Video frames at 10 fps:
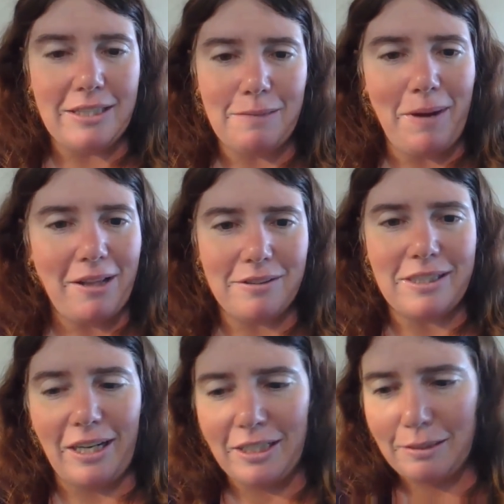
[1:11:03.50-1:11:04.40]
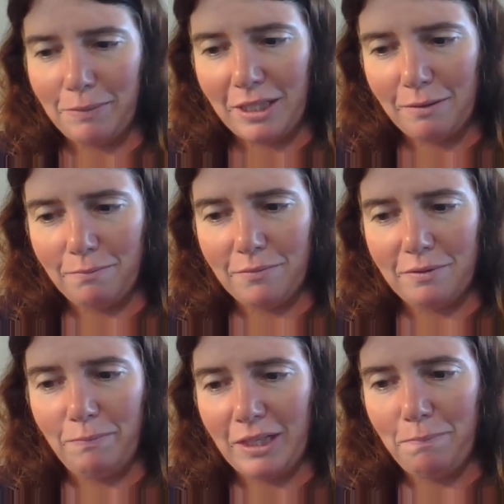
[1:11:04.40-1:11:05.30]
He used to buy those Scottish meat
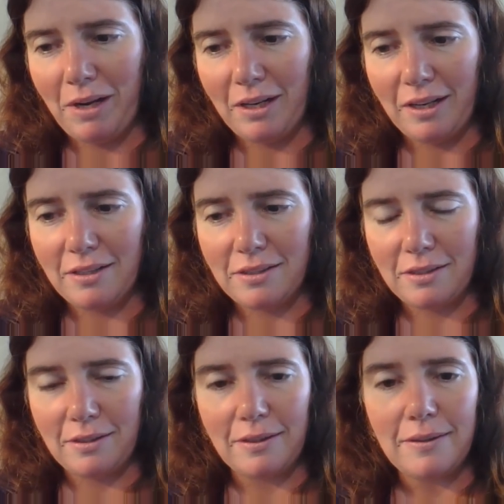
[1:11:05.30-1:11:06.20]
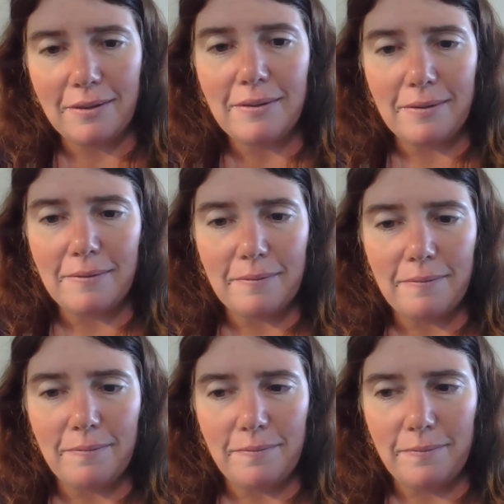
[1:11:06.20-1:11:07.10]
or meat pies. Haggis or
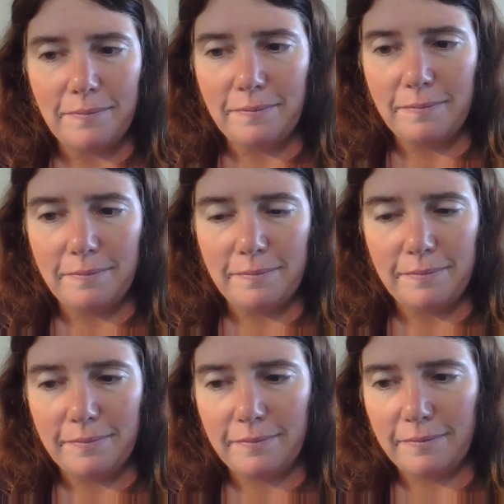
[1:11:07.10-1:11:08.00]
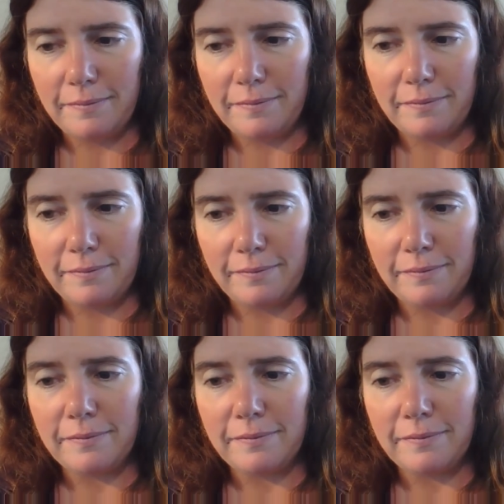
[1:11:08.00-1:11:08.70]
um, or Scotch eggs.